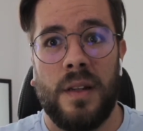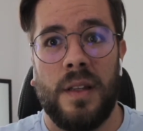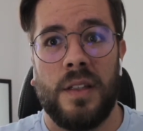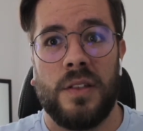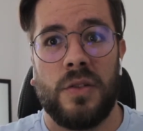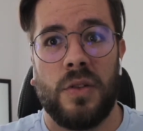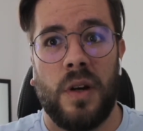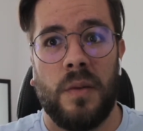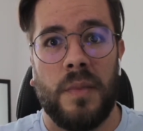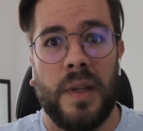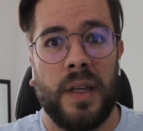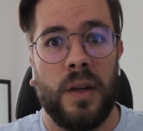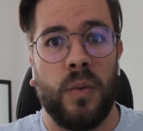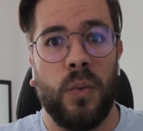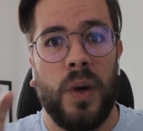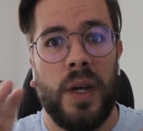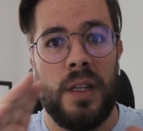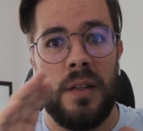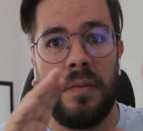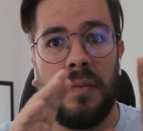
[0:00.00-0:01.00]
And so I'm like,
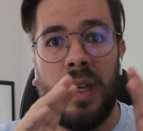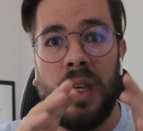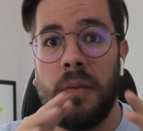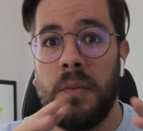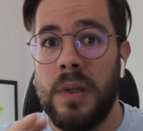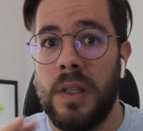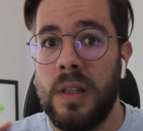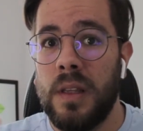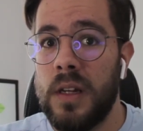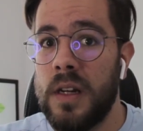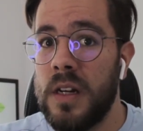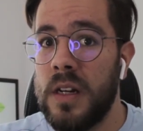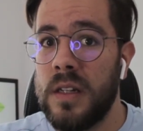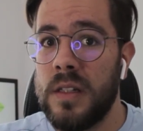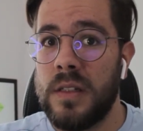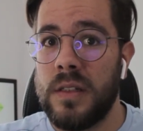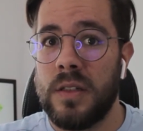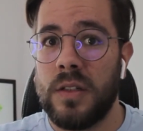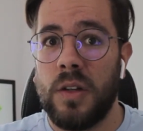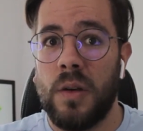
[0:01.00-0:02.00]
wait, maybe there
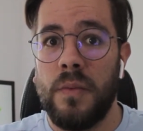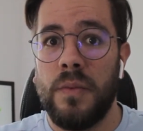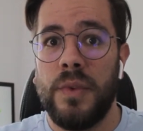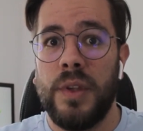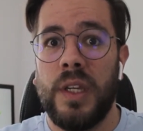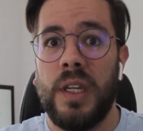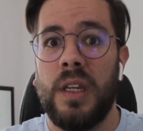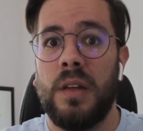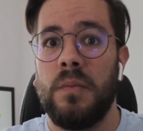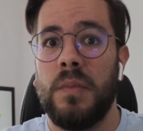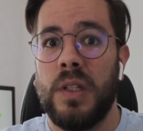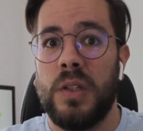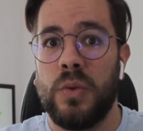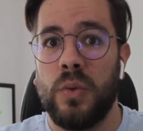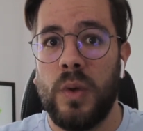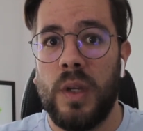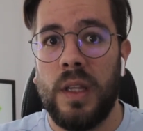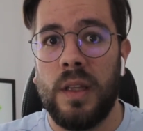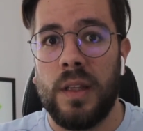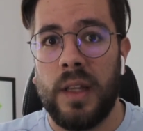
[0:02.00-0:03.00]
is something in
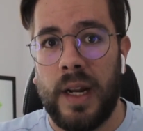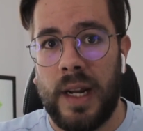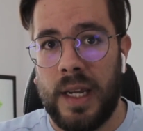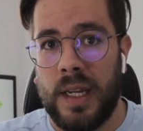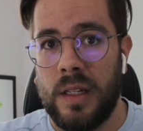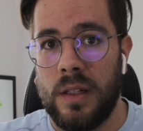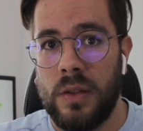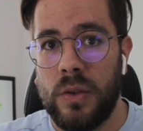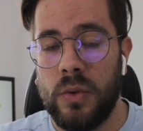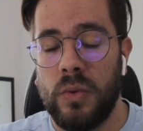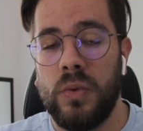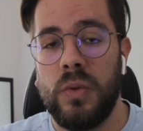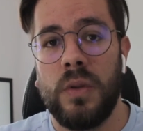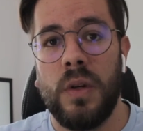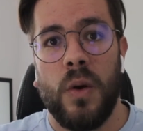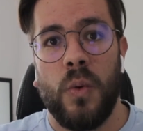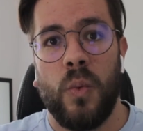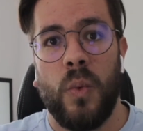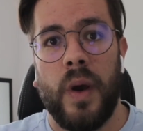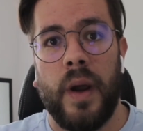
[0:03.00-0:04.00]
between that I could do
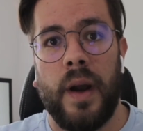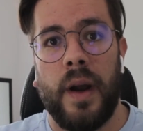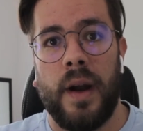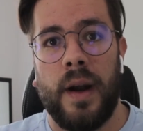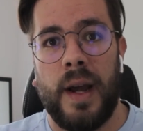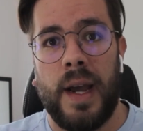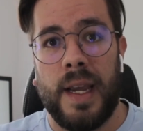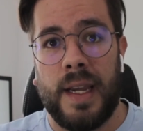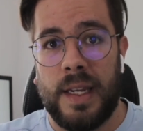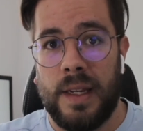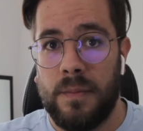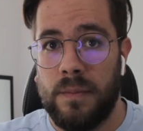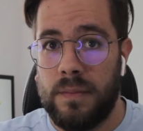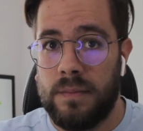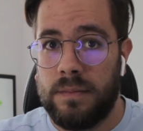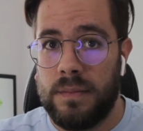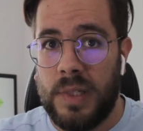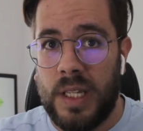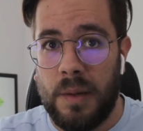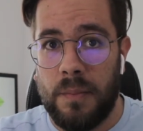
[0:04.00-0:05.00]
where I could
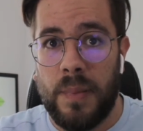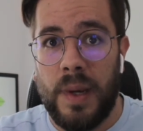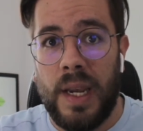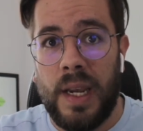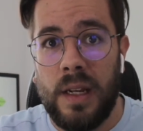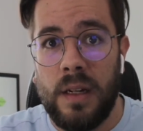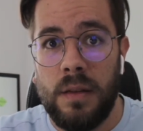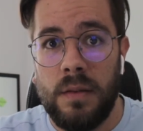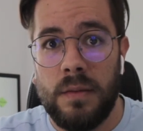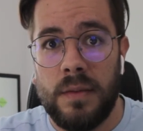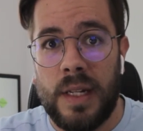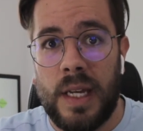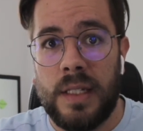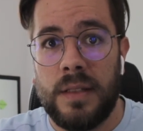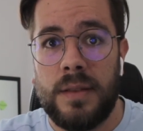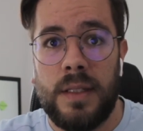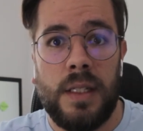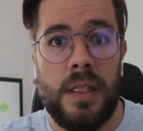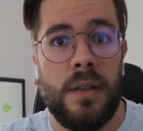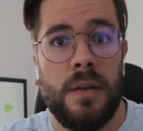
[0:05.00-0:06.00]
get paid
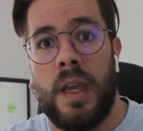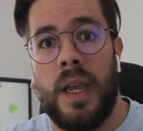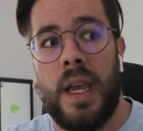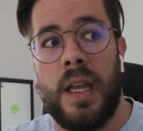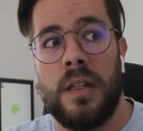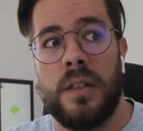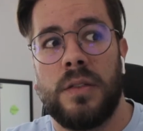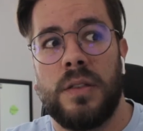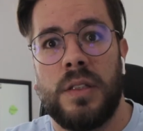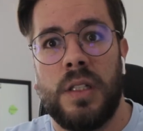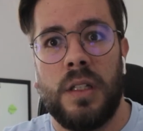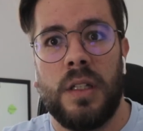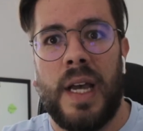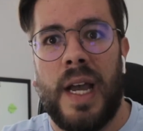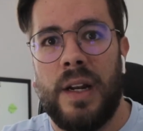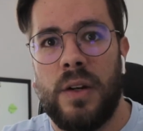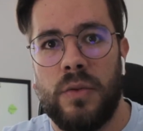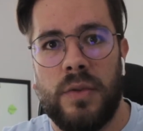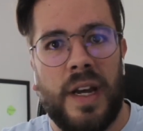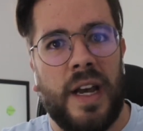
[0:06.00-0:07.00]
nicely and still I
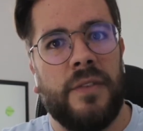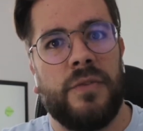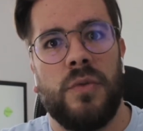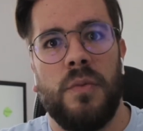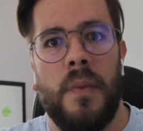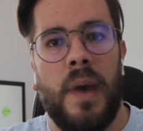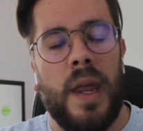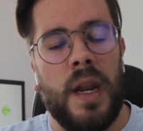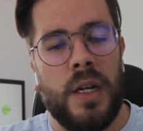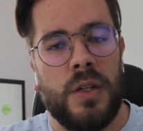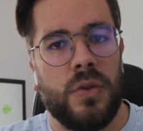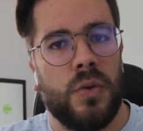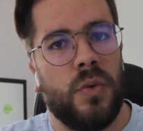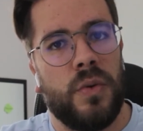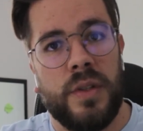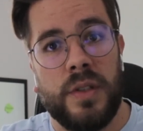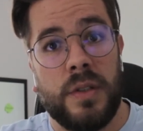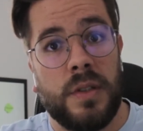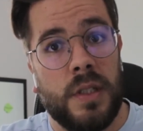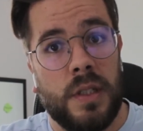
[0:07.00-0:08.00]
don't have to manage all
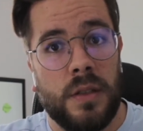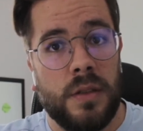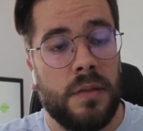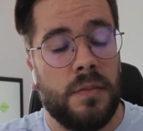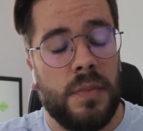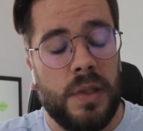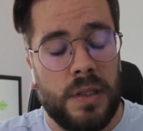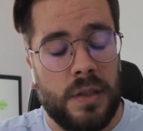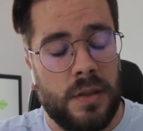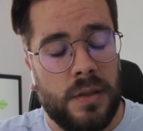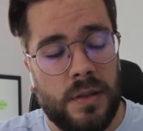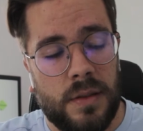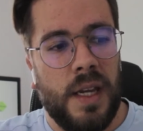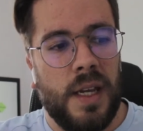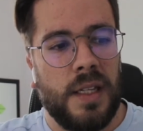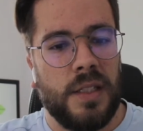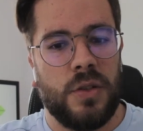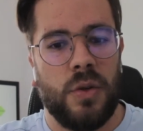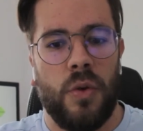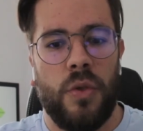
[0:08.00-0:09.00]
these things in business.
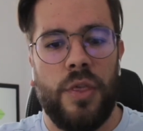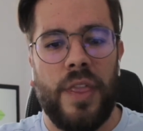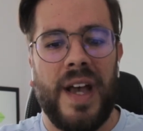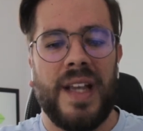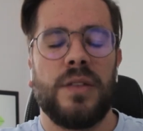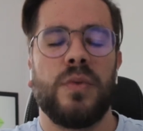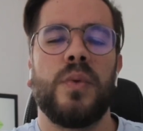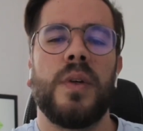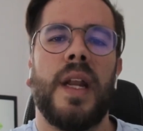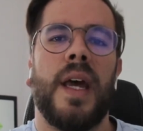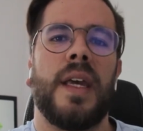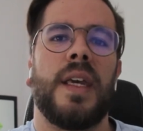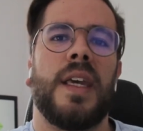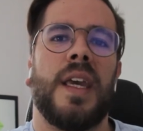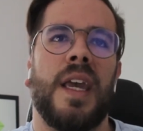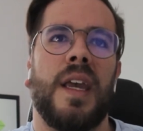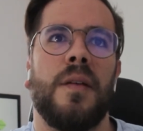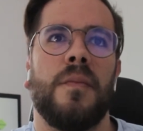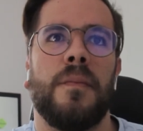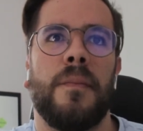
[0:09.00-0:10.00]
And so that's when I
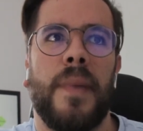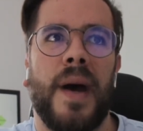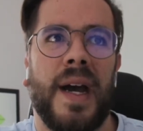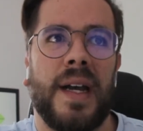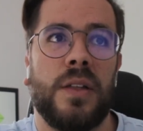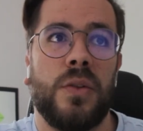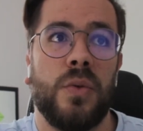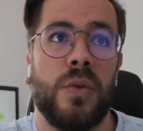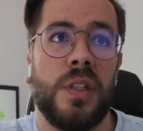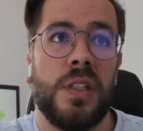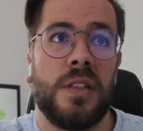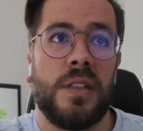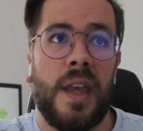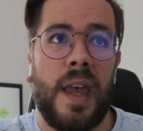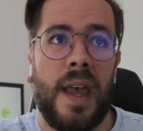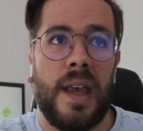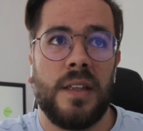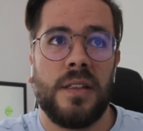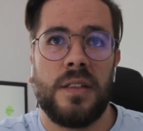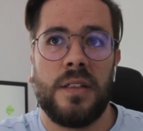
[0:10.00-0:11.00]
came back to this
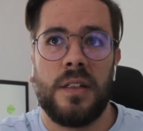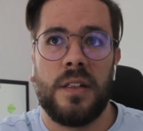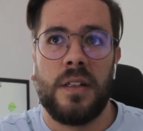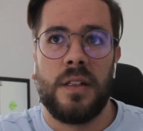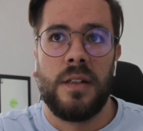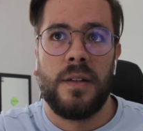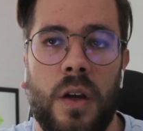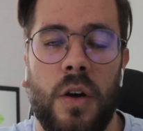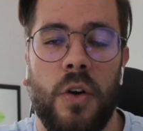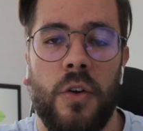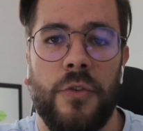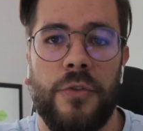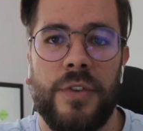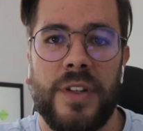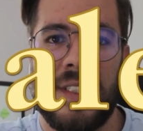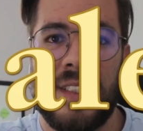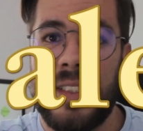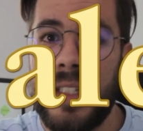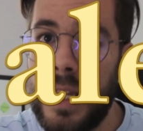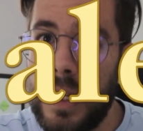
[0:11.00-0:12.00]
answer of
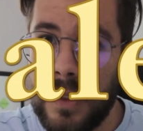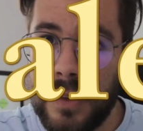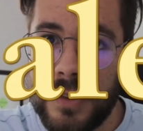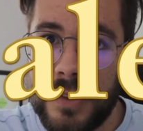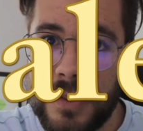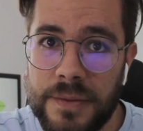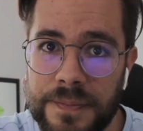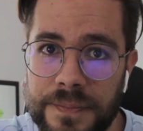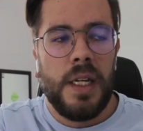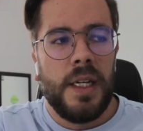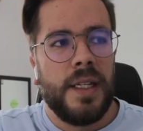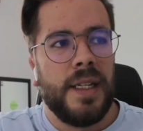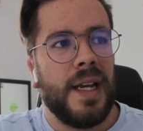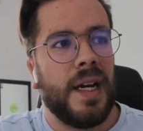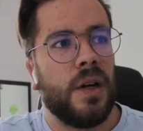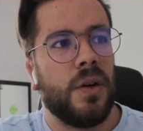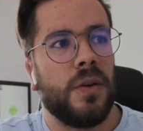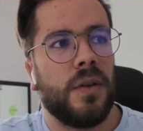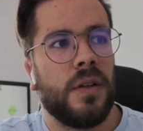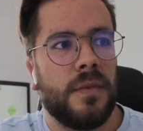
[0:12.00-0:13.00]
sales.
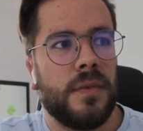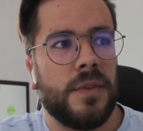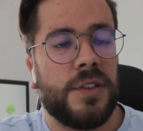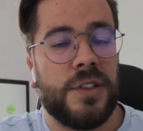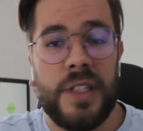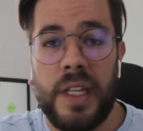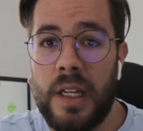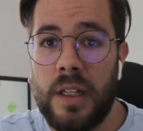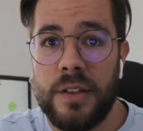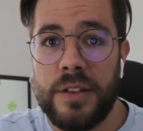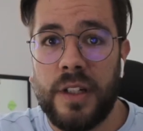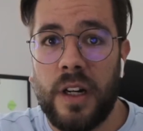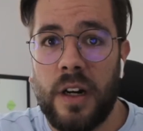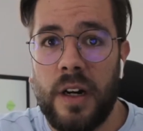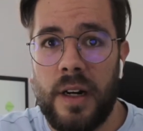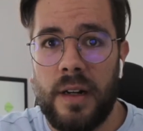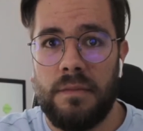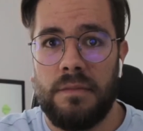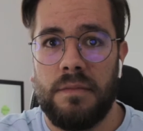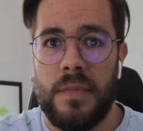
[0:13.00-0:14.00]
Now, sales
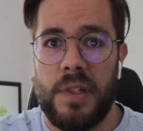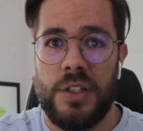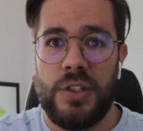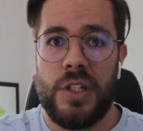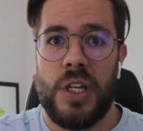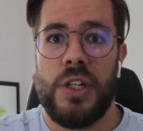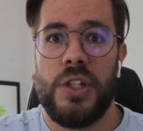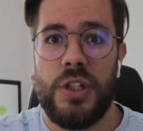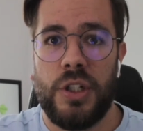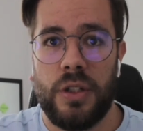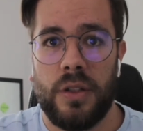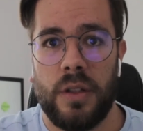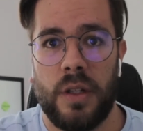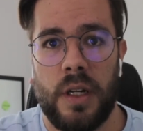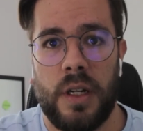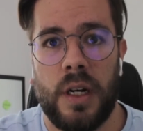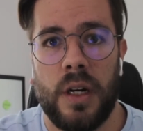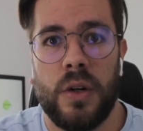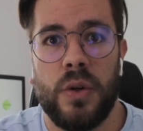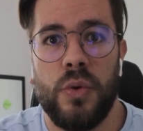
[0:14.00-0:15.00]
are essential
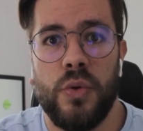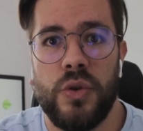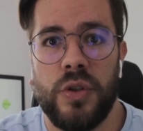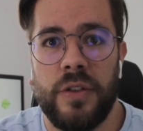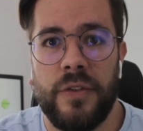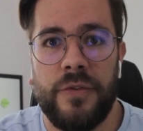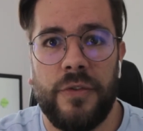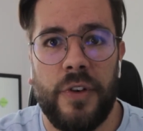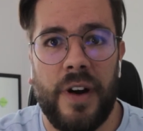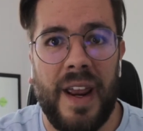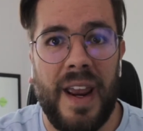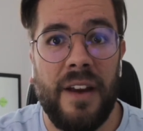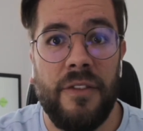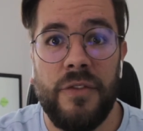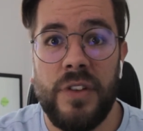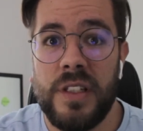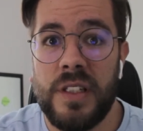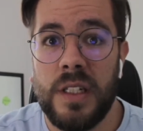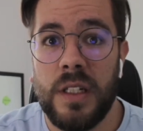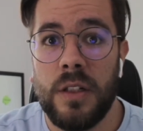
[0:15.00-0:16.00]
and are crucial for
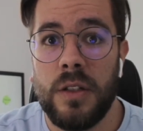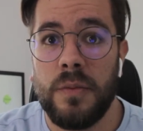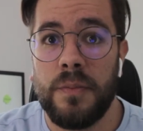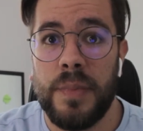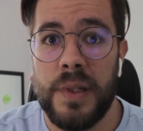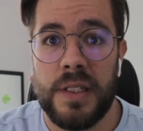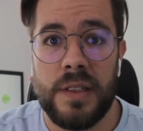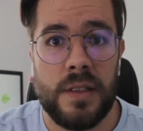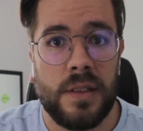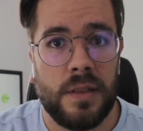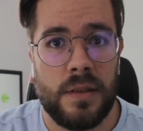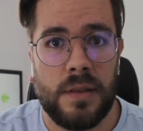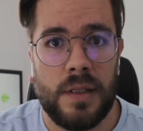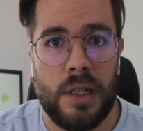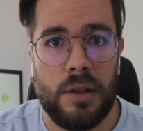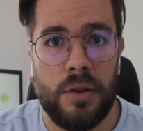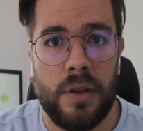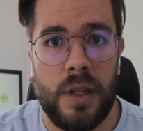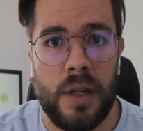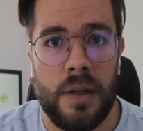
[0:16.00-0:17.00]
every single business
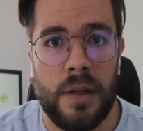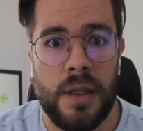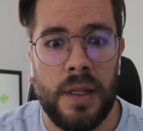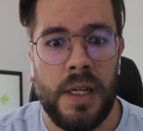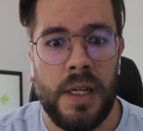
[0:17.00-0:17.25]
out there.